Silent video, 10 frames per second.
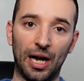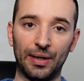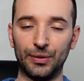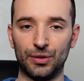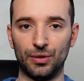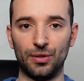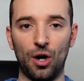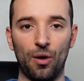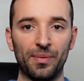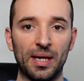good to
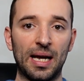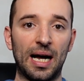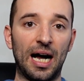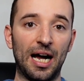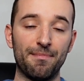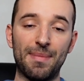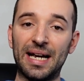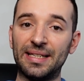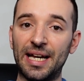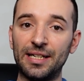go. In
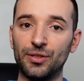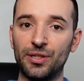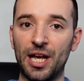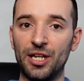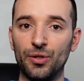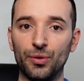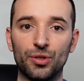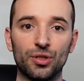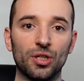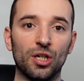my day-to-day
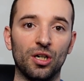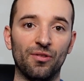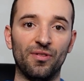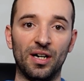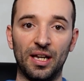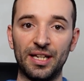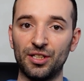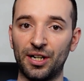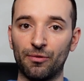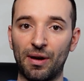use of
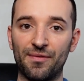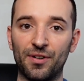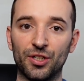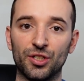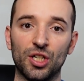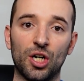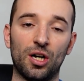laser engravers